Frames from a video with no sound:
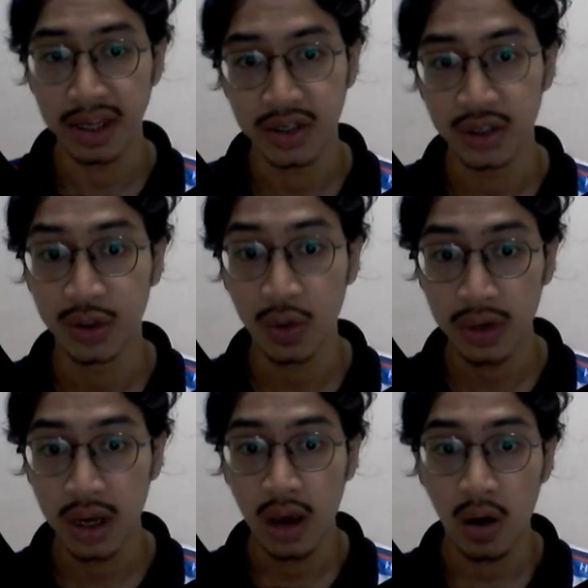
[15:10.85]

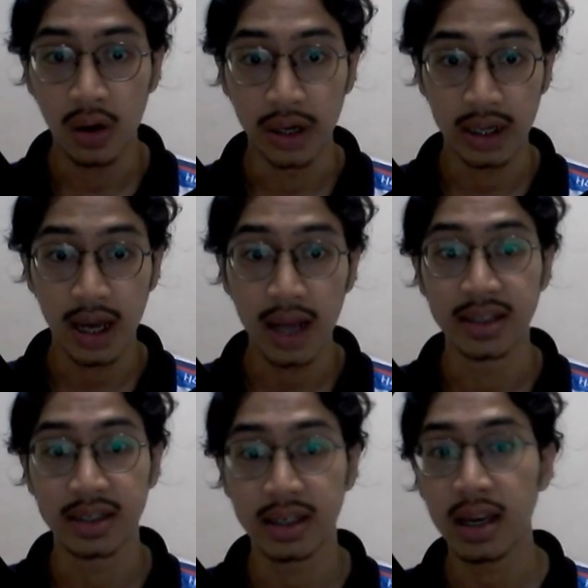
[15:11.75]
shown On the color
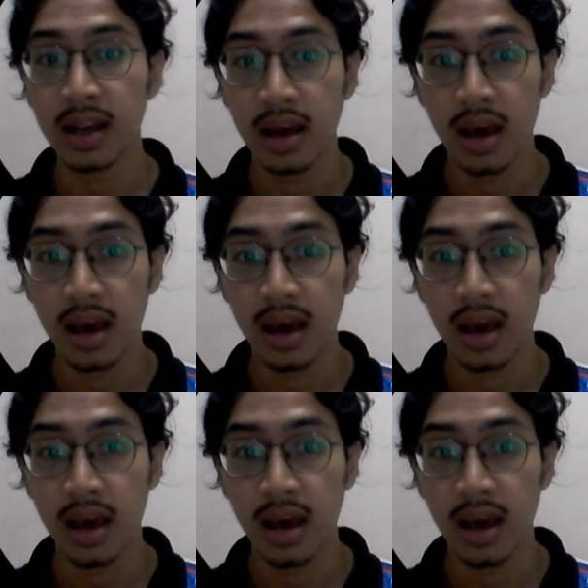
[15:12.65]
scale,